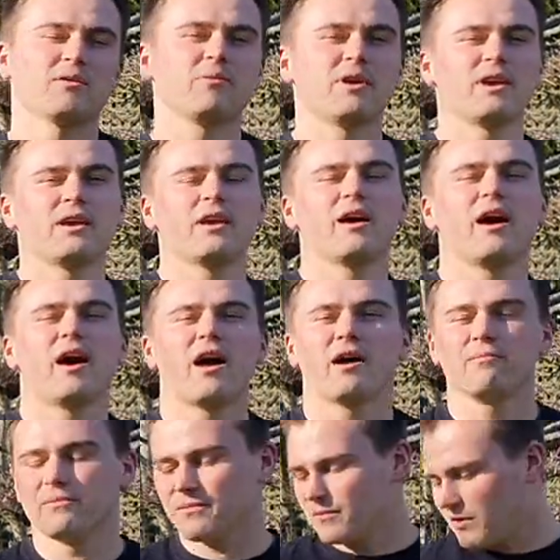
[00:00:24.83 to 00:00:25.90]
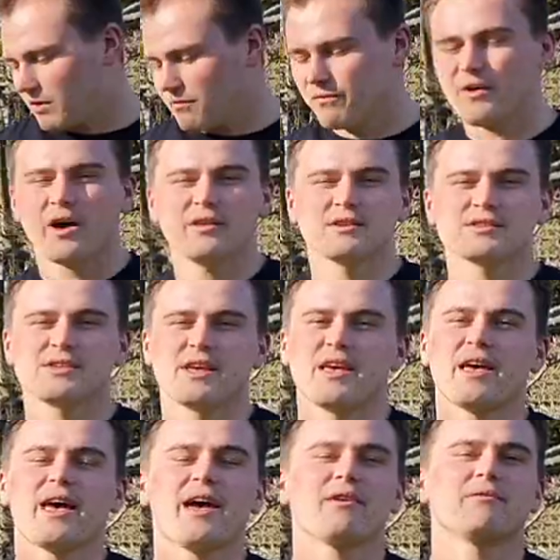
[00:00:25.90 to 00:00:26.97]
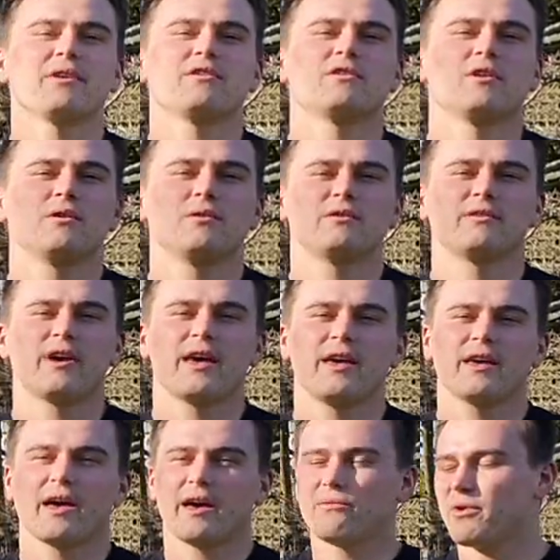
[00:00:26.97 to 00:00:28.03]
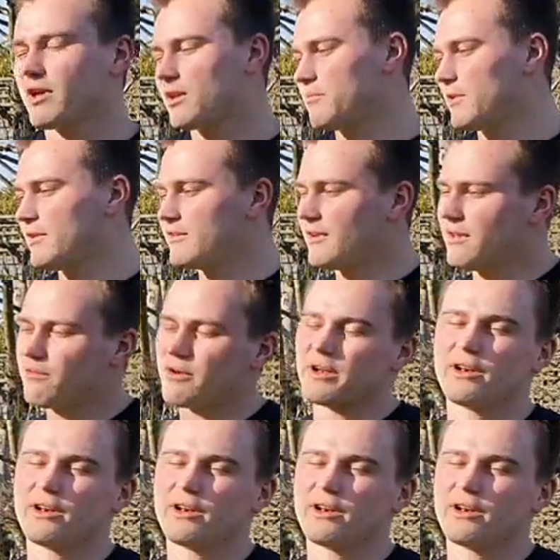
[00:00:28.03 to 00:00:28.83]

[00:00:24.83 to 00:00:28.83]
to be, you can find us here every Tuesday, and we're going to be delivering